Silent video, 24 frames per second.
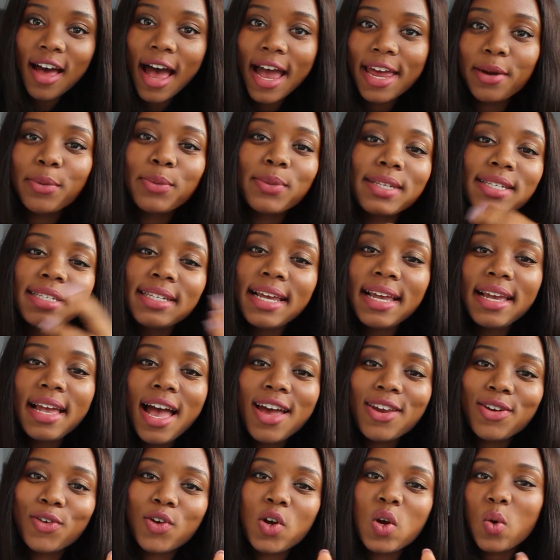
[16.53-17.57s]
I don't sing.
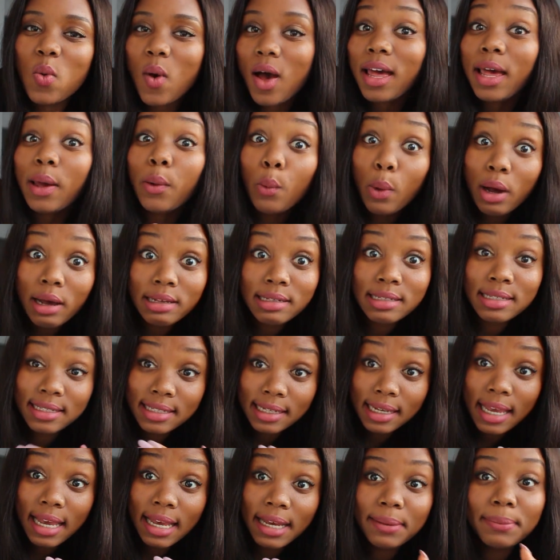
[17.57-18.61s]
I don't know why I was
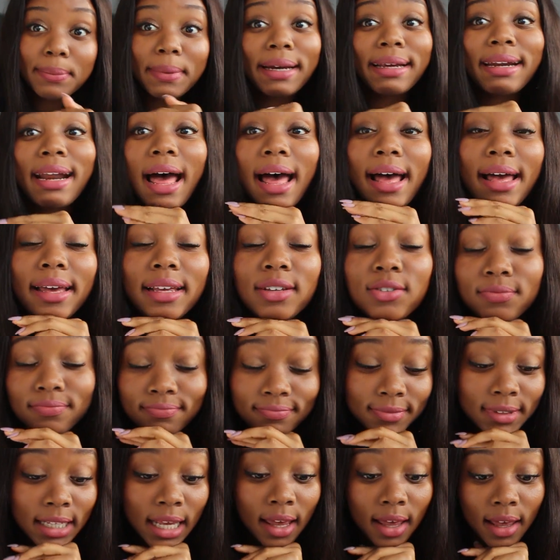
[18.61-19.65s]
singing, but
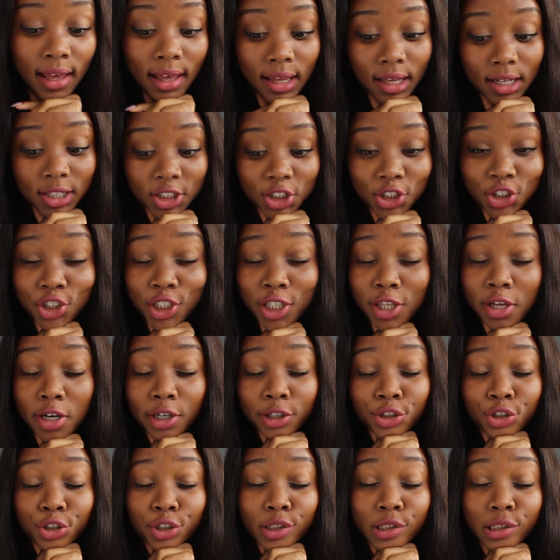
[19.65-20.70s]
she
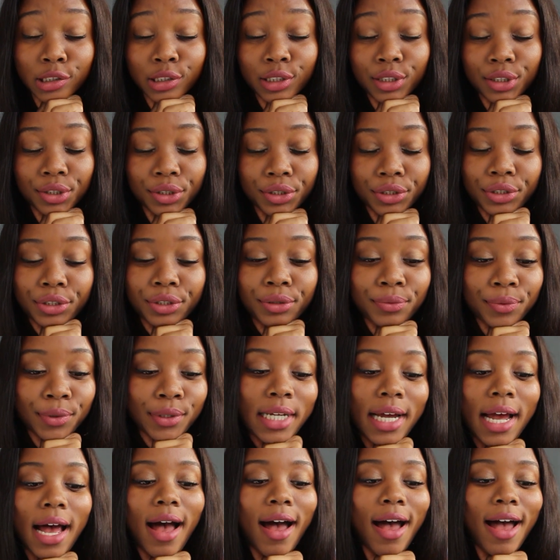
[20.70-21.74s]
thought she could.
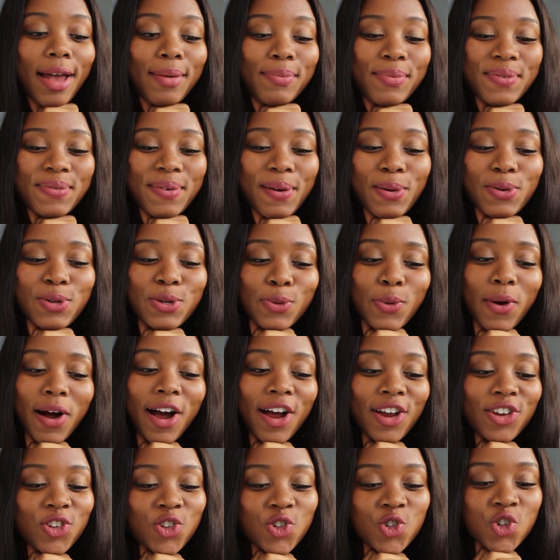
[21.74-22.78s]
I'm about to
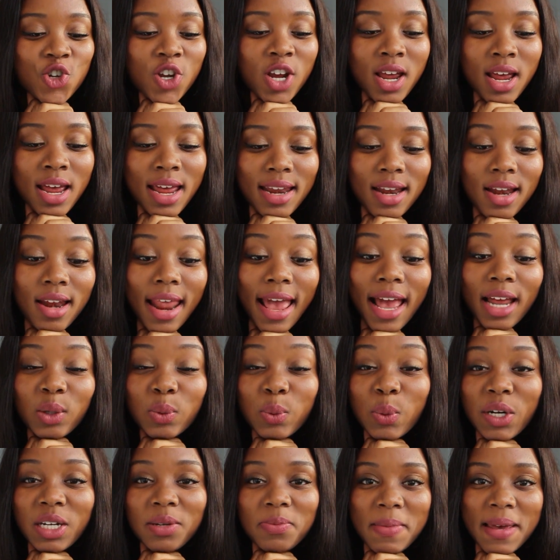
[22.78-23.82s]
watch
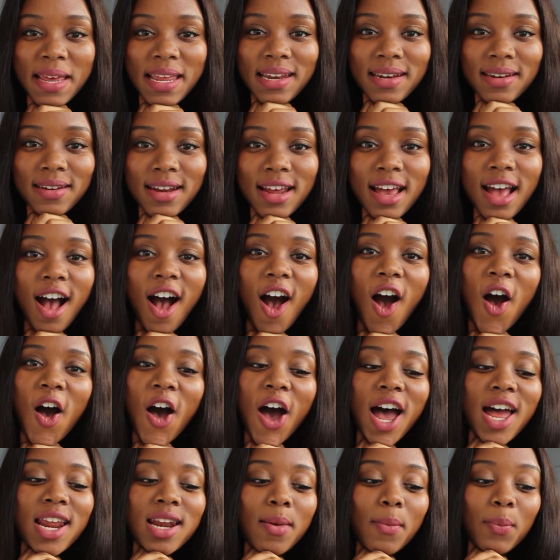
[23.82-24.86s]
Ned Woodman
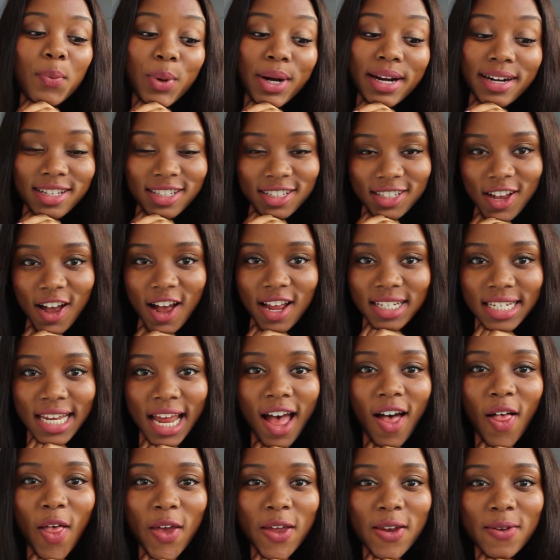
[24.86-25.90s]
on Britain's Got
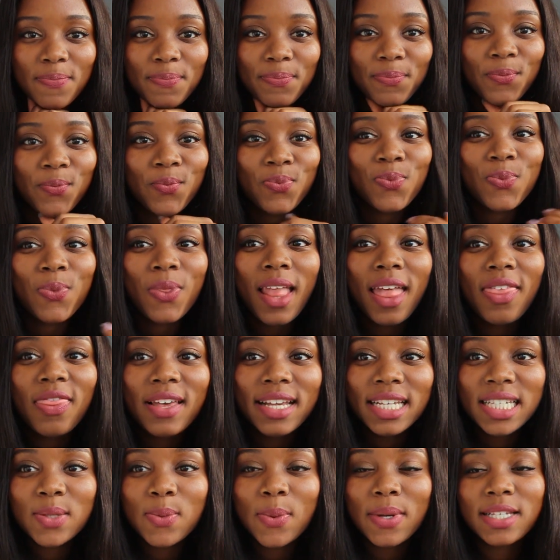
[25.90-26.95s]
Talent.
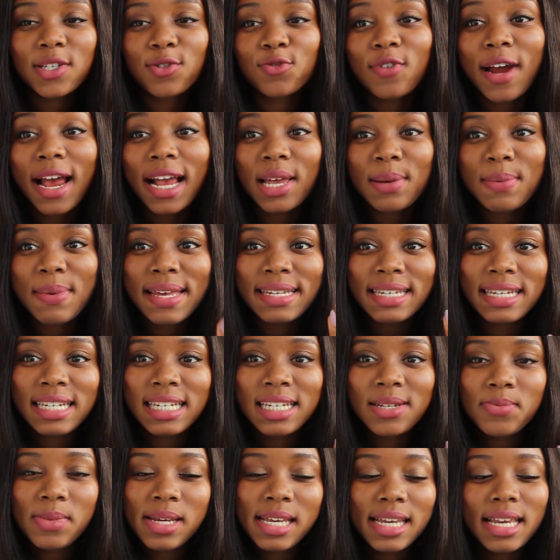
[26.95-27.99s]
This was recommended
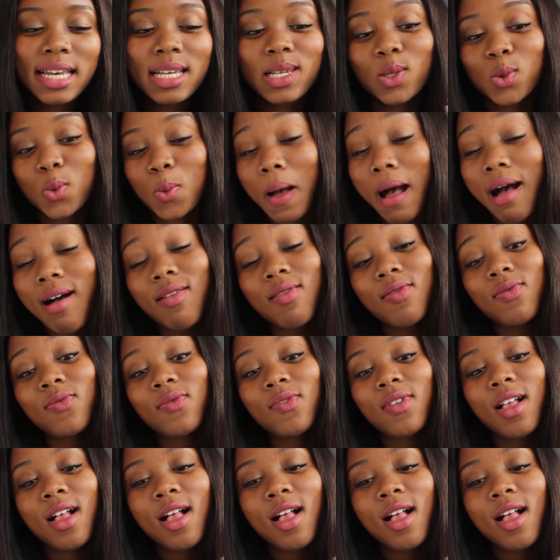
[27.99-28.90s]
to me as well.